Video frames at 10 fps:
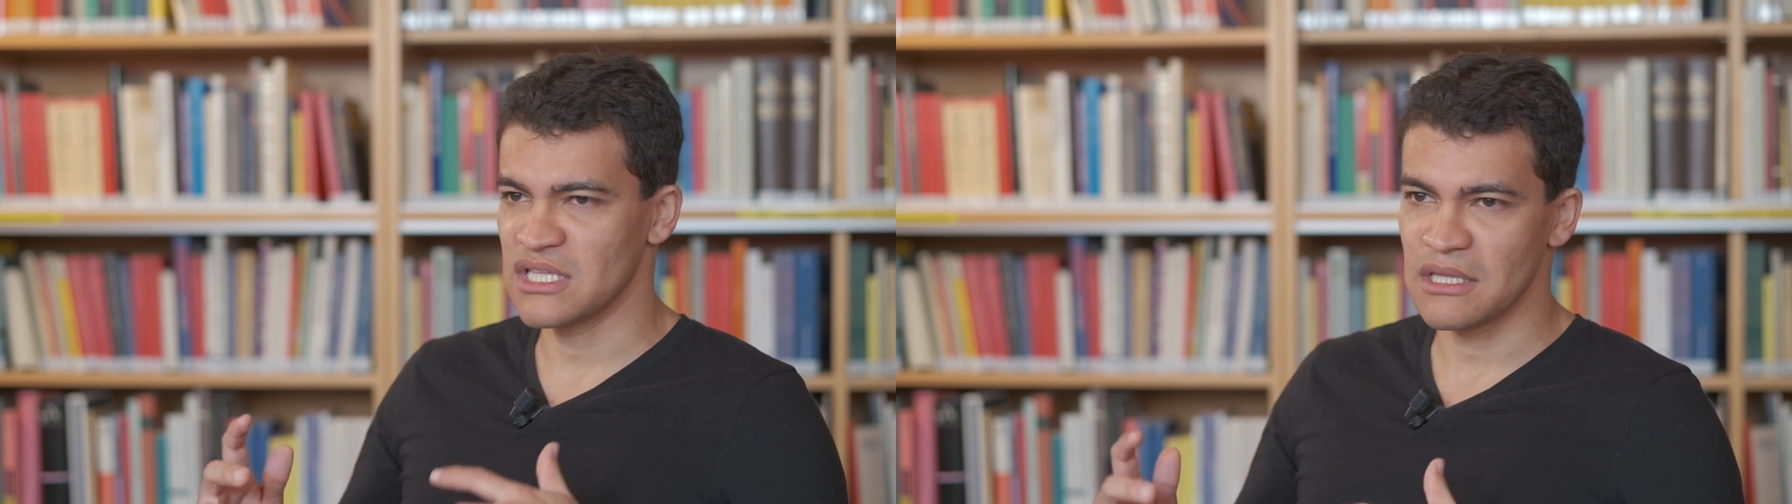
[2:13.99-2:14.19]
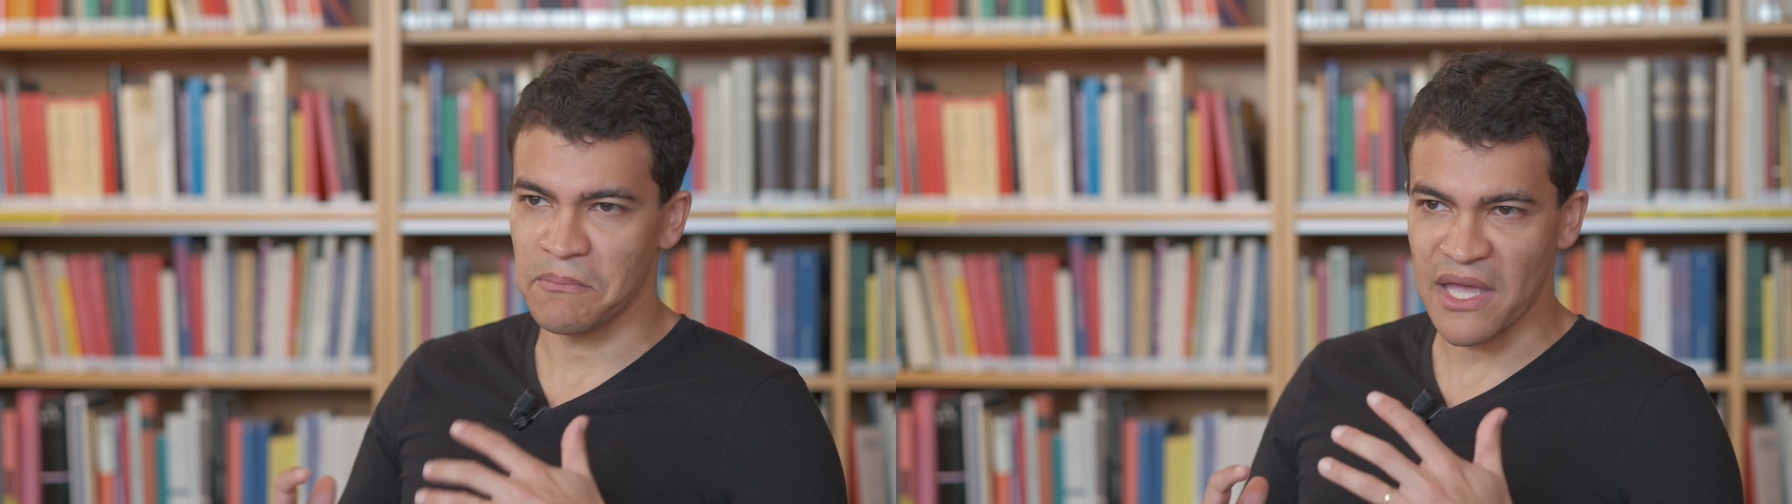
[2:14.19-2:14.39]

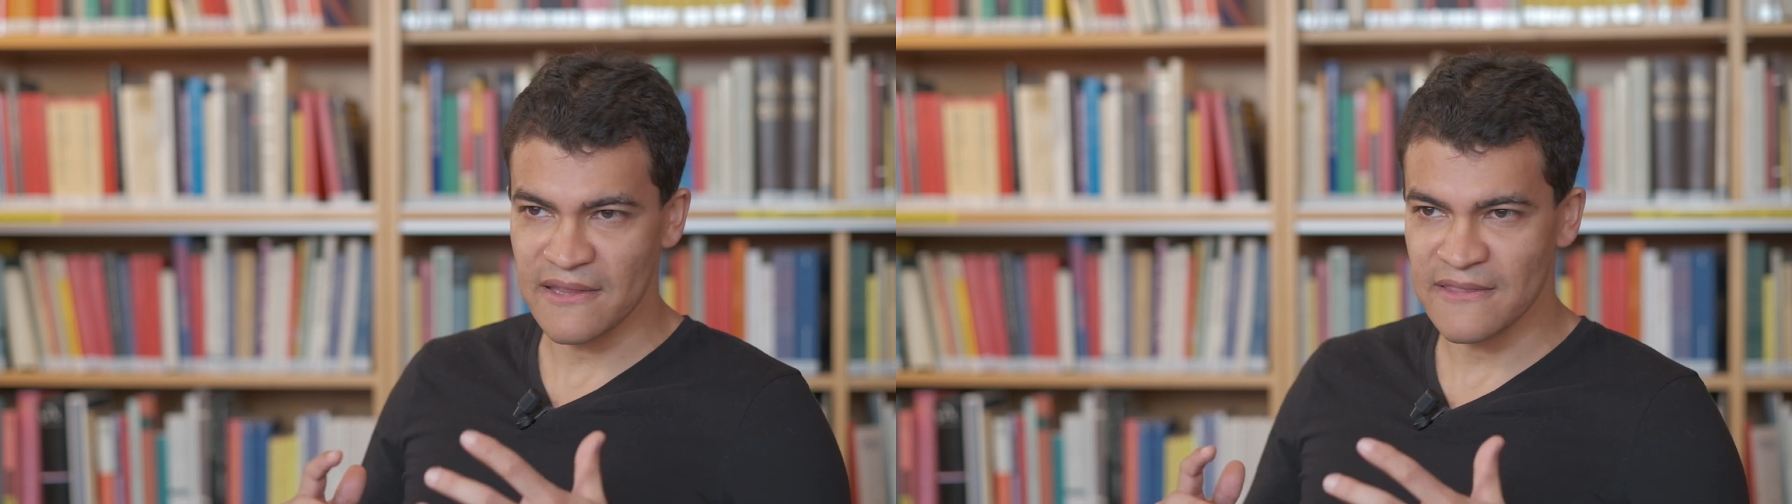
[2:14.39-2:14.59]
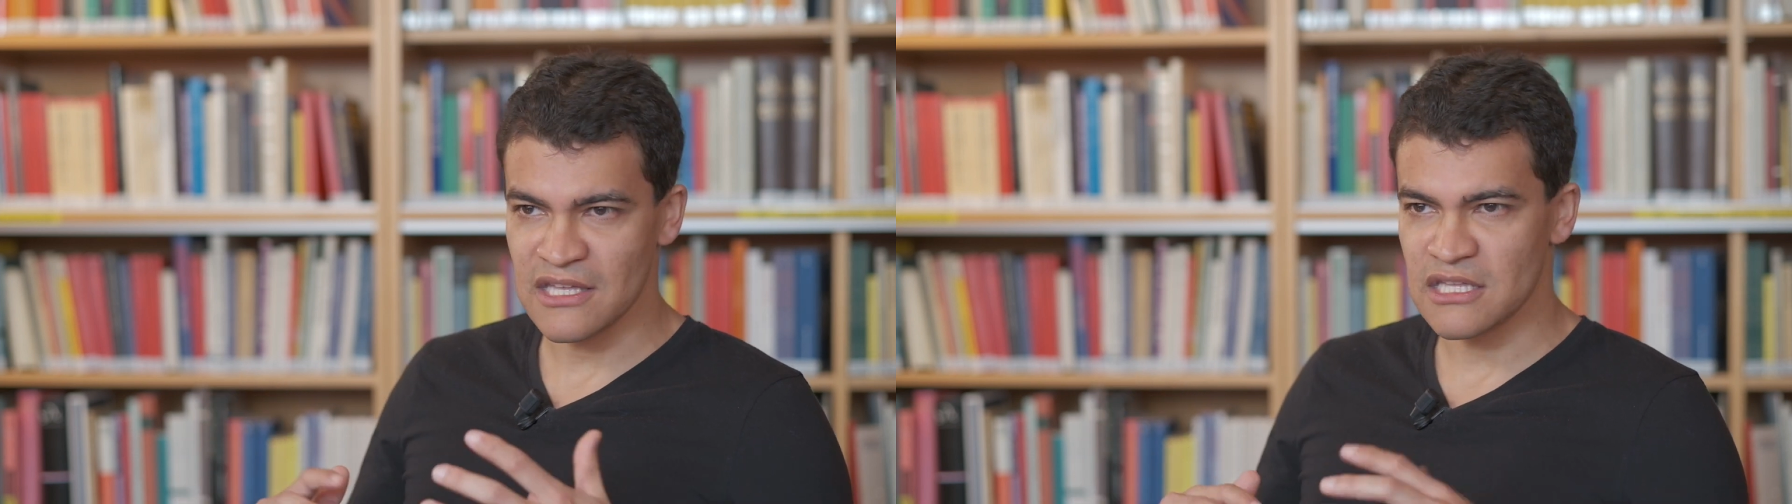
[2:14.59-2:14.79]

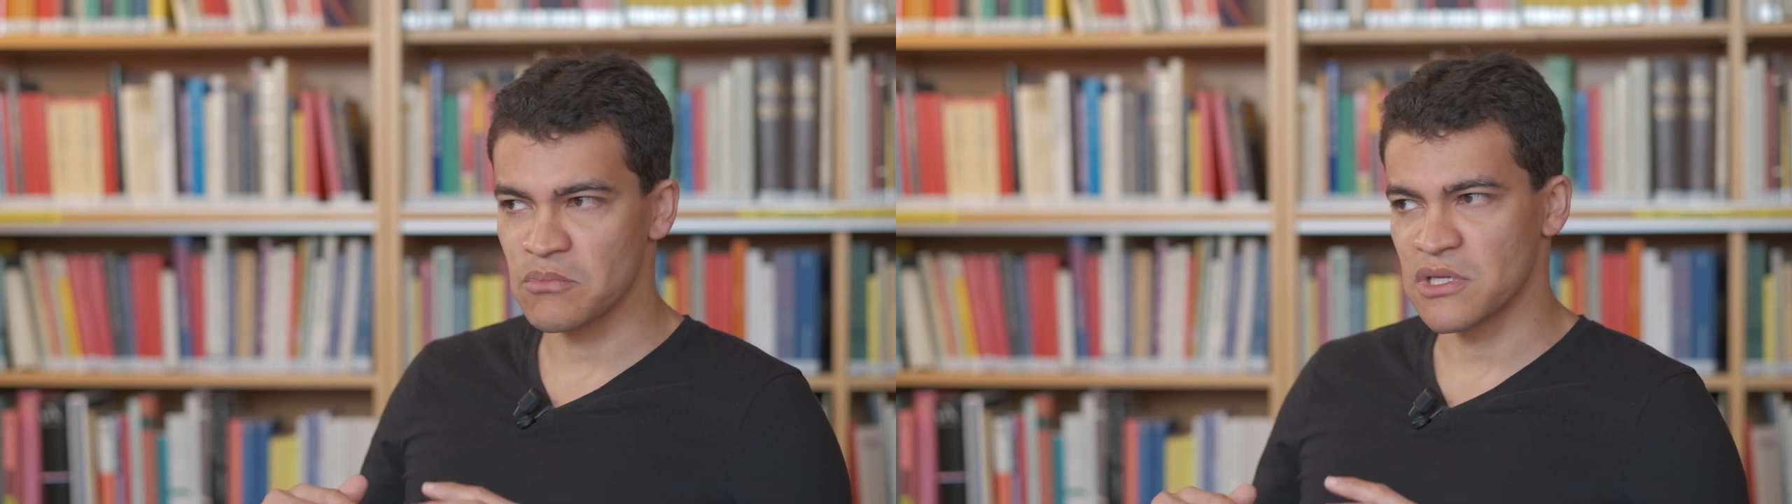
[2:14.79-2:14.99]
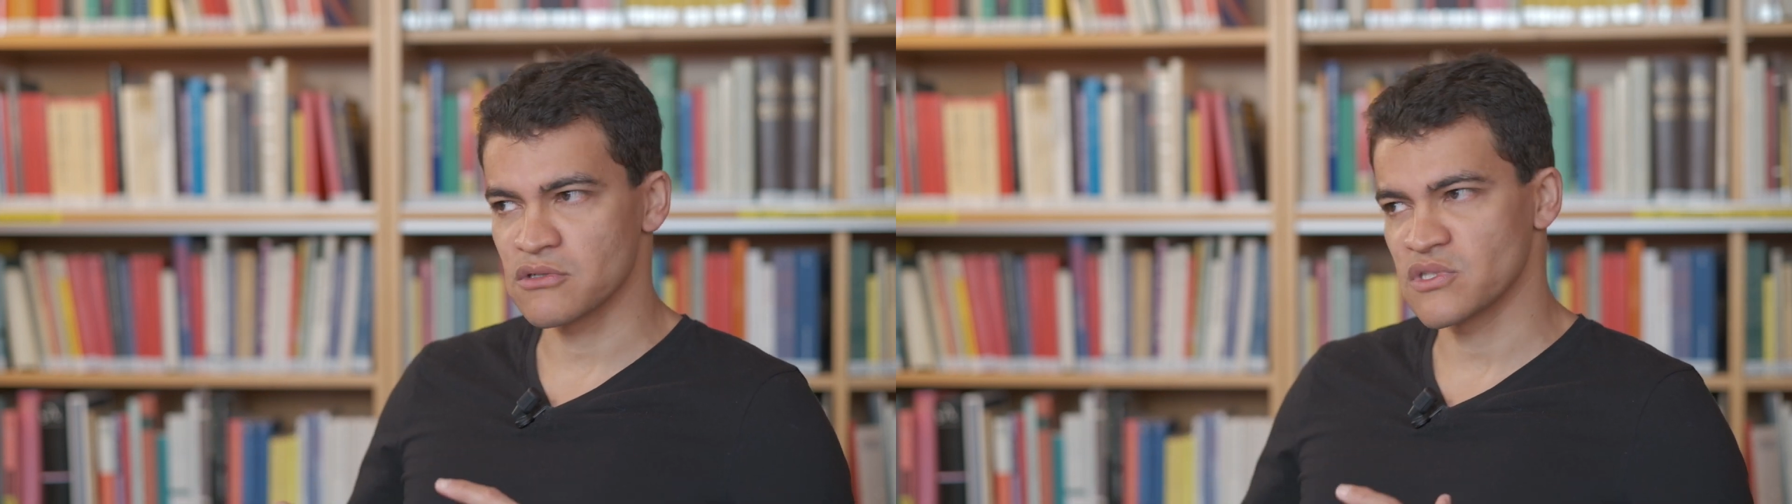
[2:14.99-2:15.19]

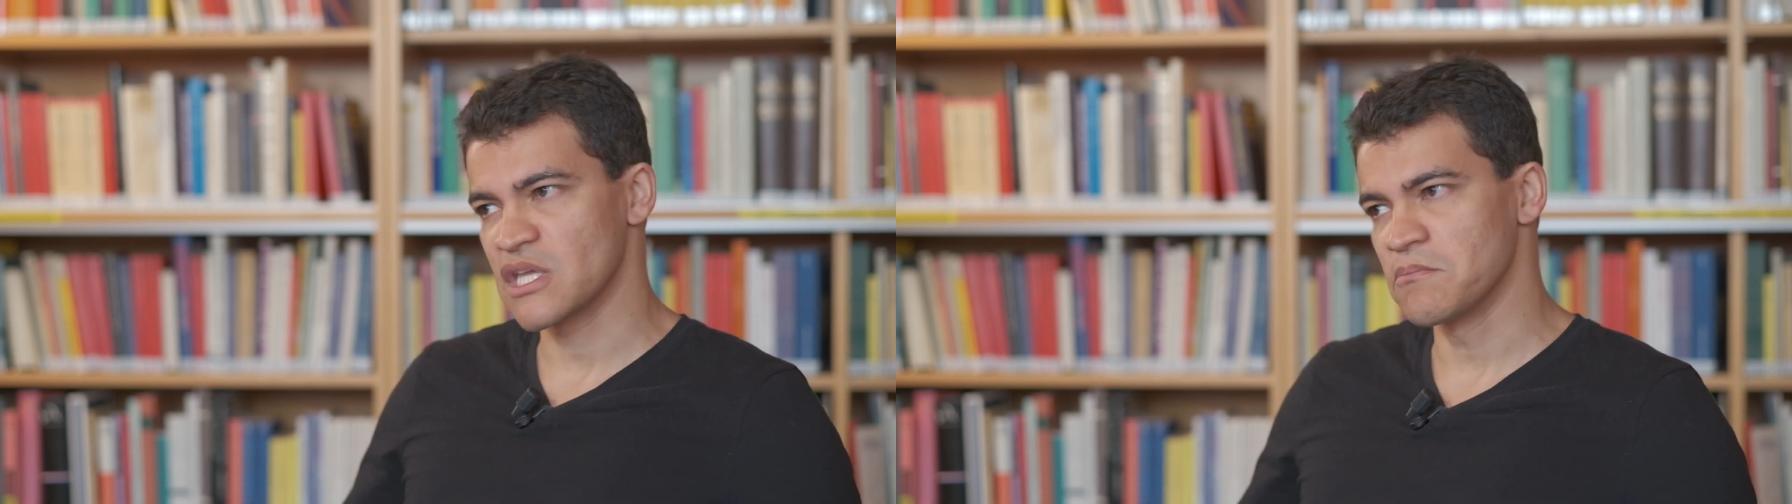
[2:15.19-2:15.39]
independent because